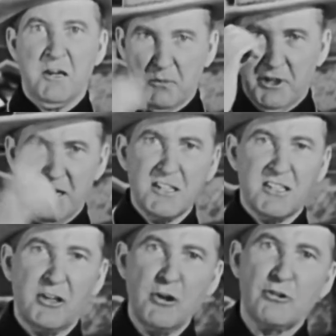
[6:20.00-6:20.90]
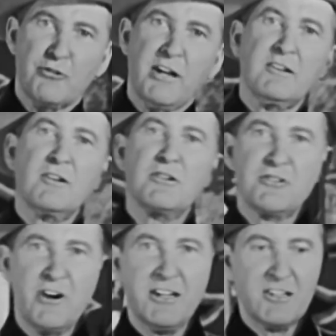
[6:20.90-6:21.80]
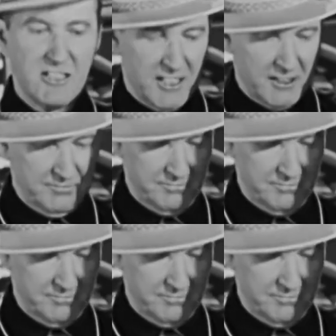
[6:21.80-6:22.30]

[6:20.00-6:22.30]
But here's the cute trick those traders did.